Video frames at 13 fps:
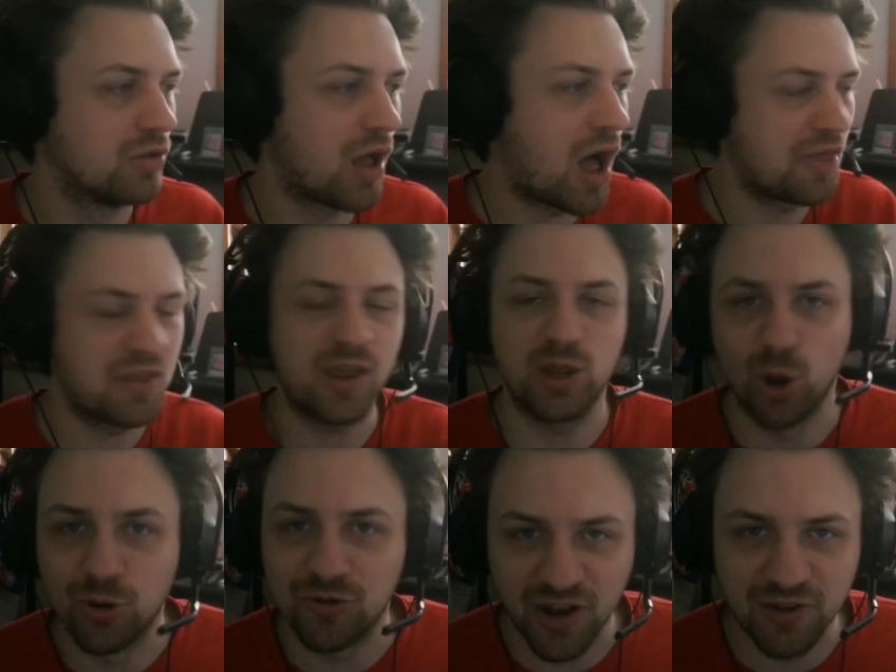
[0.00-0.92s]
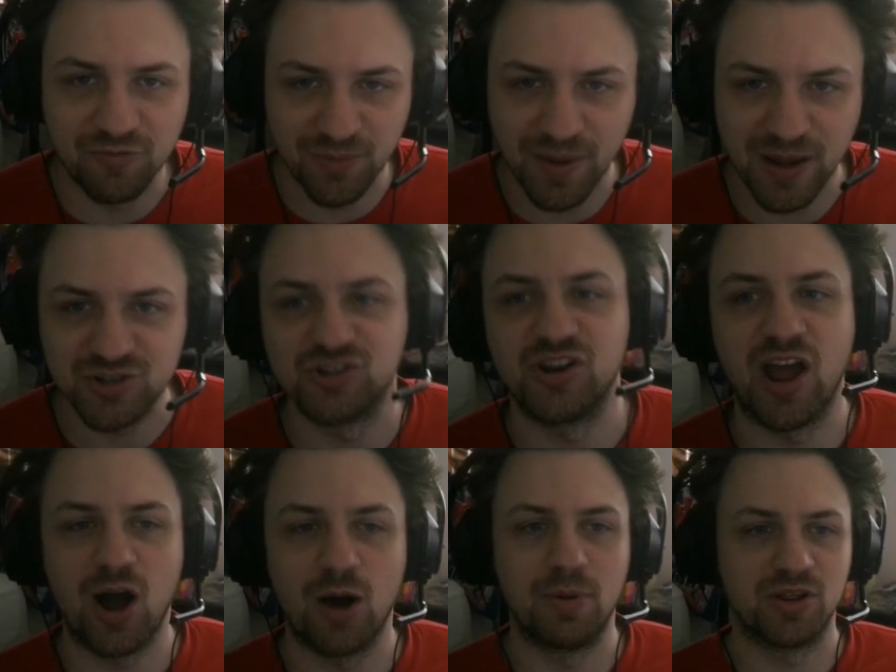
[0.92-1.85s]
I think he knows that information
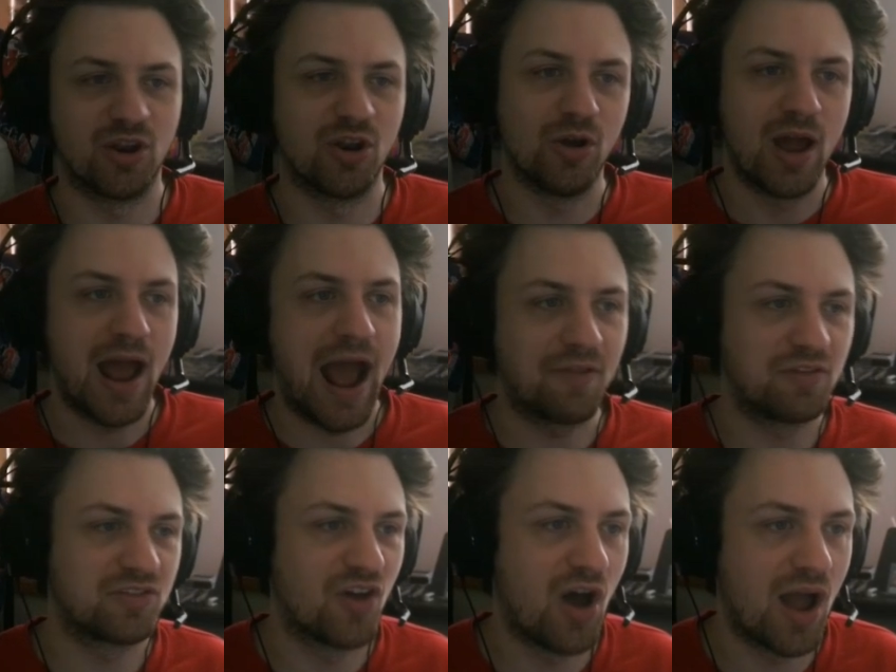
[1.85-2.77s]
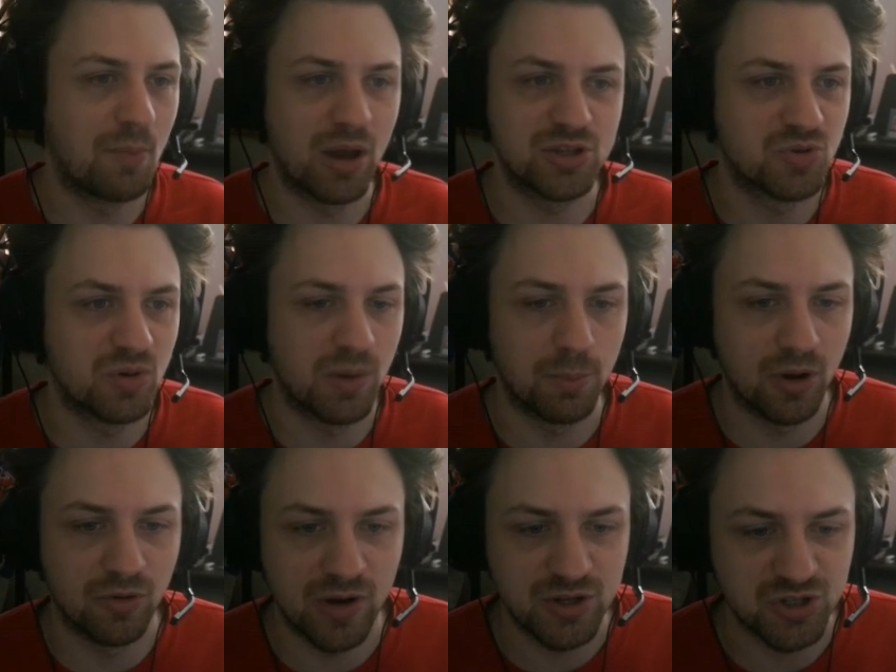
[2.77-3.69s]
now, but you know, at the time, I just
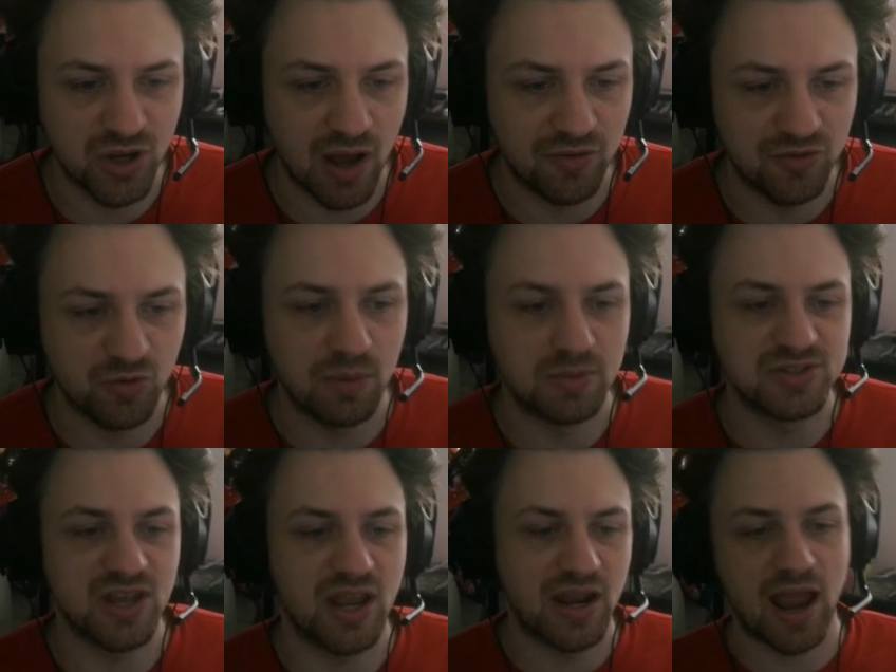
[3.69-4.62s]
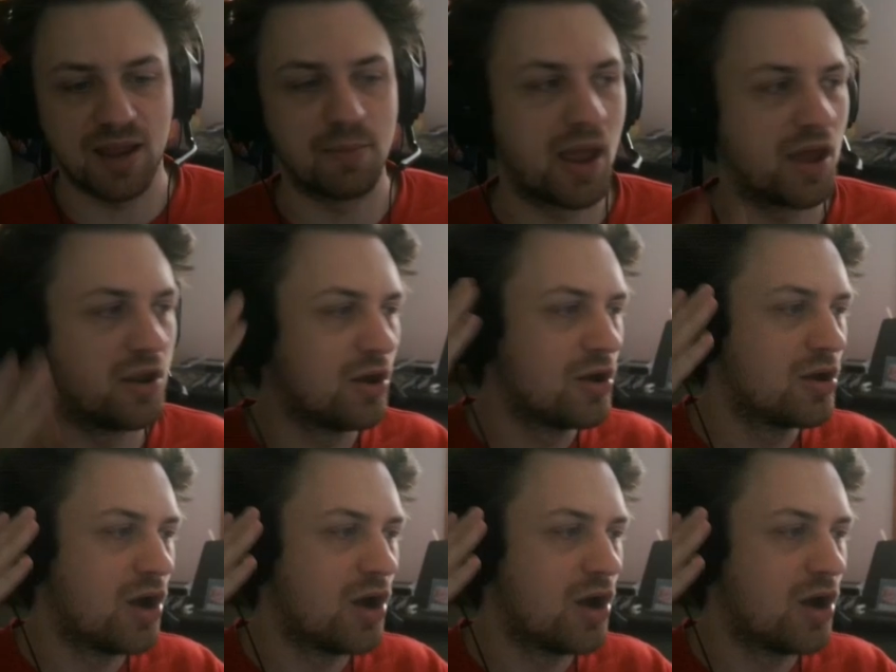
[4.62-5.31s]
remember reaching out to him and saying, hey man,